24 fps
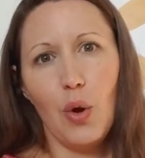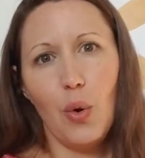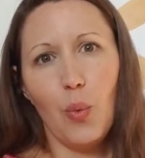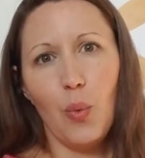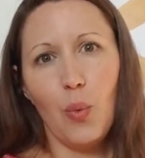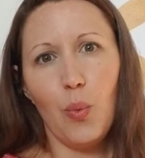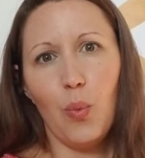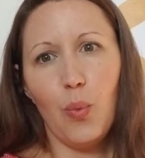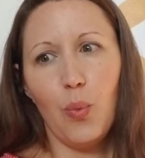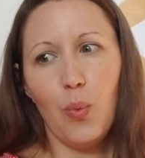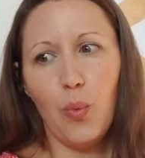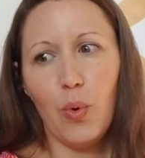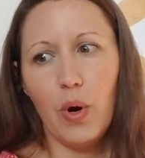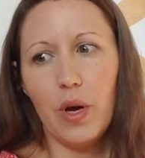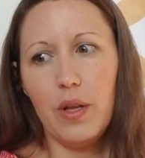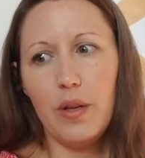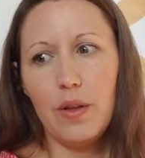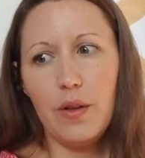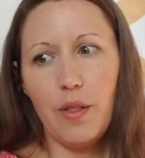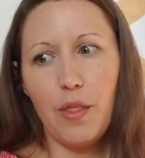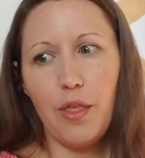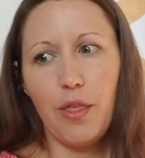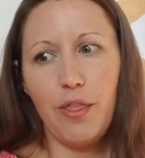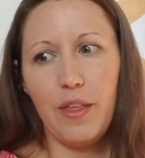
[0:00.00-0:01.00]

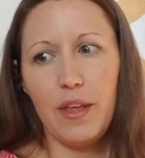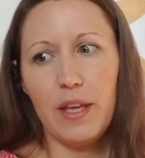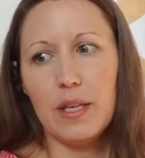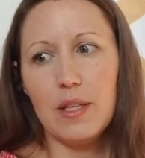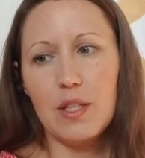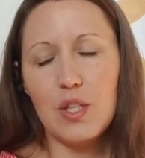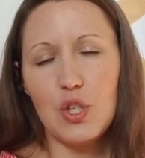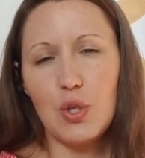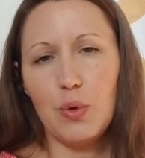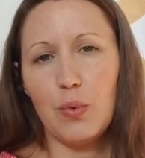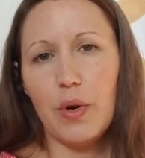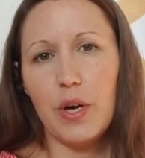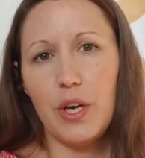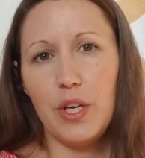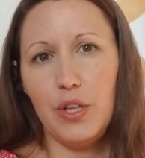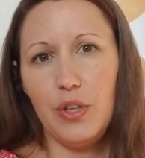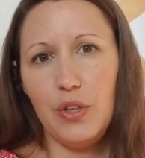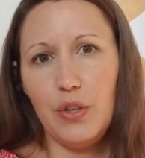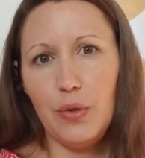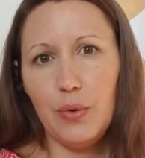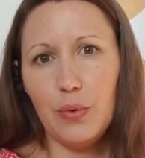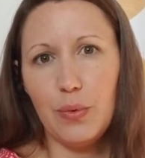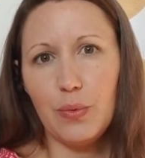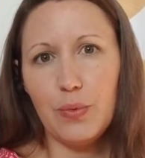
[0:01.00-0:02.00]
what things do I
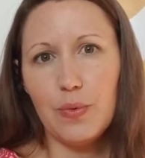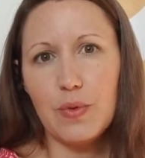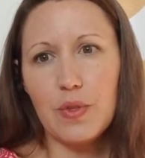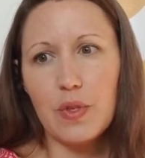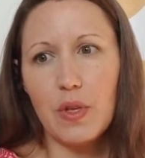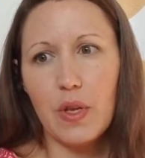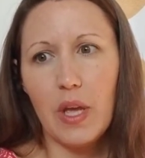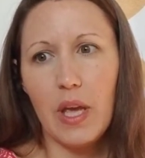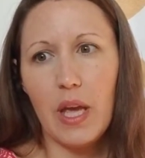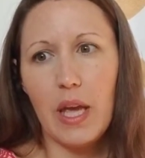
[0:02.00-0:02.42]
use